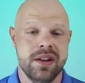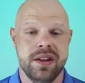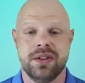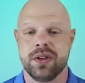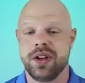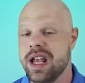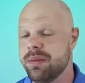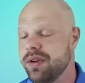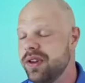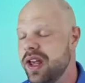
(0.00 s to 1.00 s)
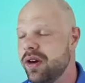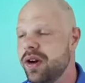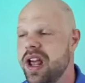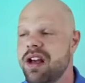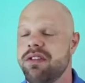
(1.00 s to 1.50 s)
These are cameras that
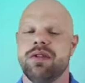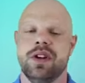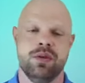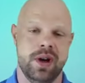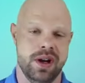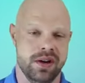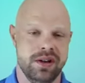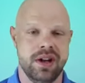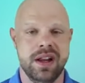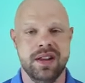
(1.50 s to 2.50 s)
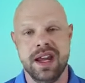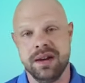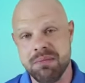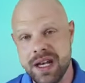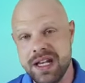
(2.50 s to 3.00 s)
are everywhere, and
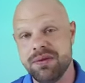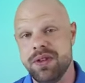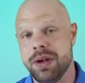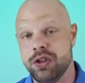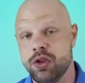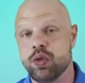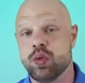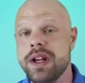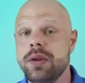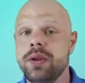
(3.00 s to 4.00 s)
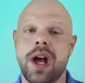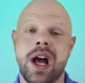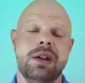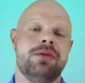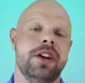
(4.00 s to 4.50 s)
many of them can do
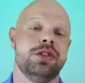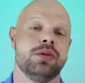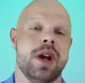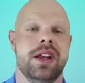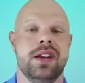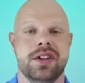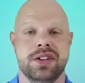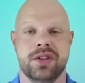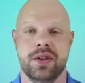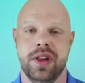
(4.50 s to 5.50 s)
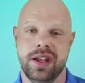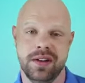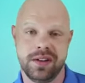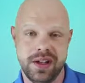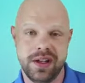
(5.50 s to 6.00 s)
real-time facial recognition, so they
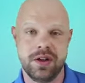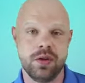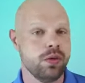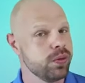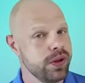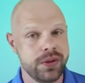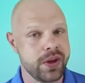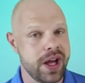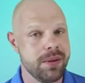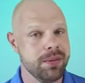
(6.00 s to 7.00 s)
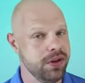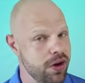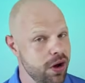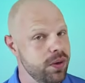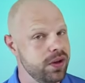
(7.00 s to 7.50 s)
can see you real-time
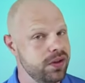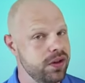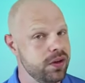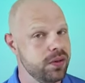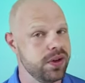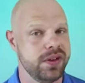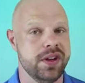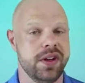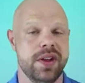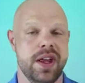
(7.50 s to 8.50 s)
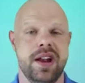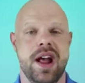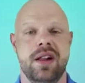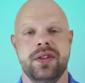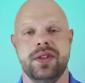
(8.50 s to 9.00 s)
and know it's you as it does that
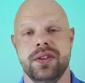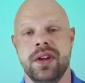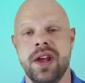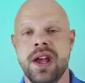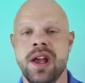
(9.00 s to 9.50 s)
analysis.